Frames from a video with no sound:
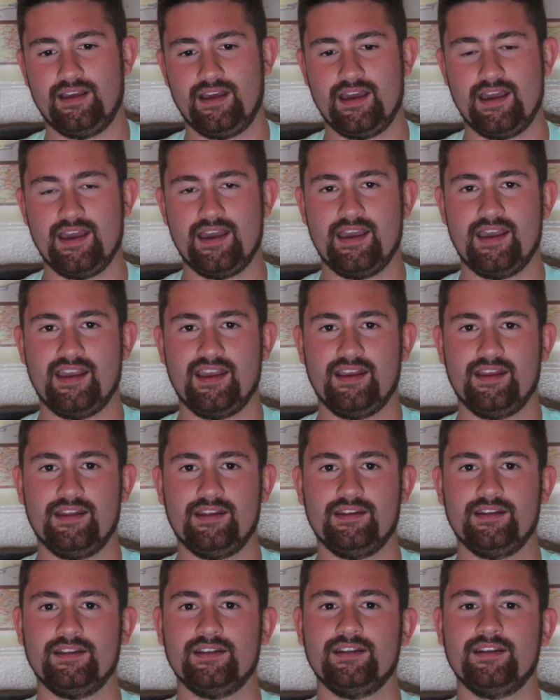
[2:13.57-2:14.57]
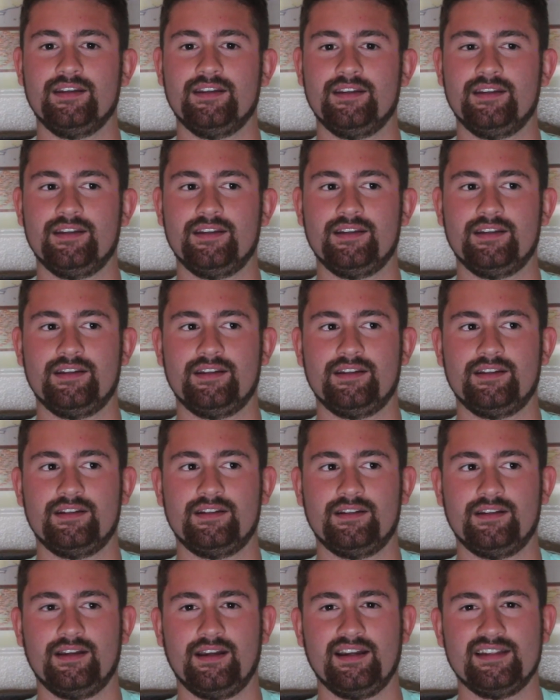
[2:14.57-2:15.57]
and
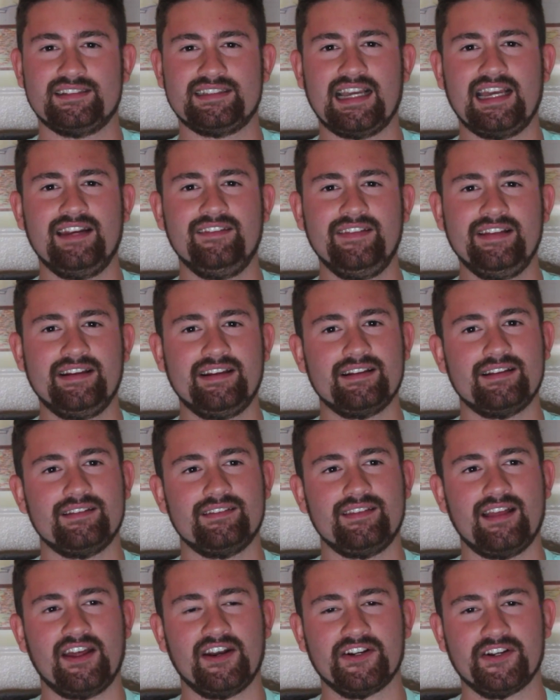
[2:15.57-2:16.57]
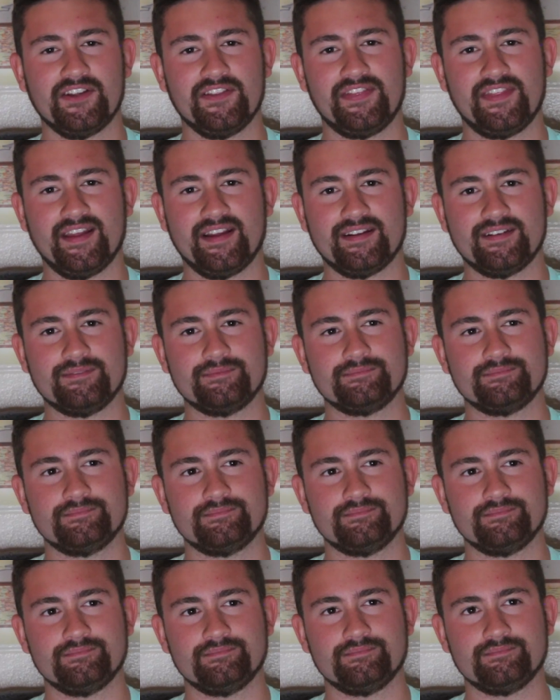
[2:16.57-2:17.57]
it's kind of like not a good thing.
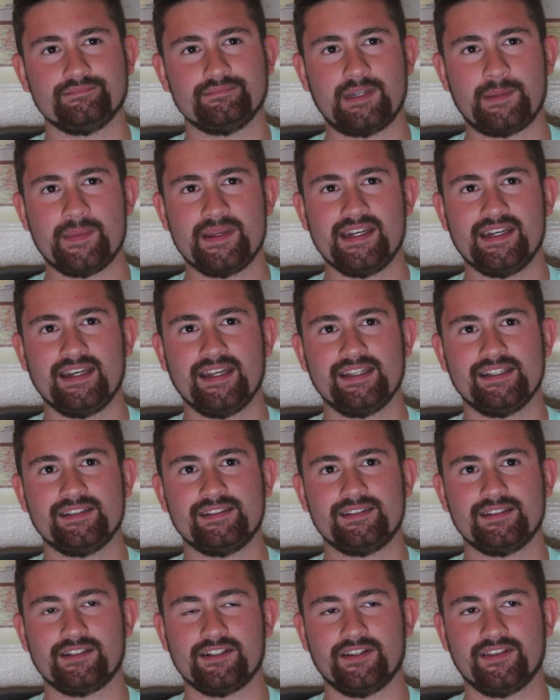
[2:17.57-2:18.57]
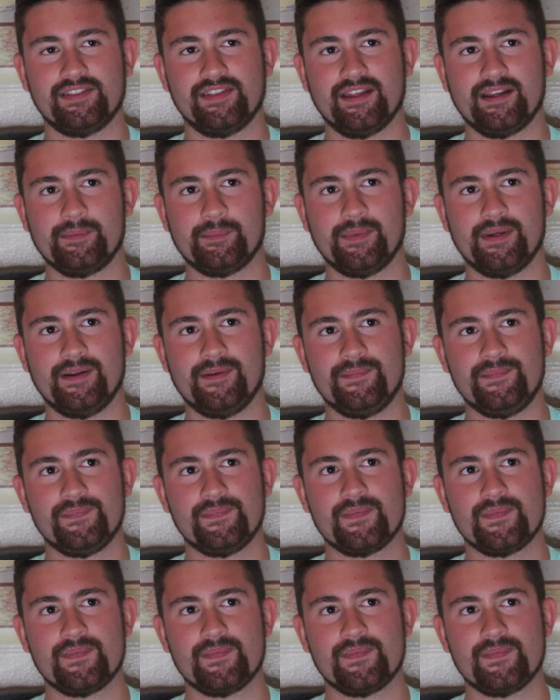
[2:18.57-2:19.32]
I mean, it is a good thing, but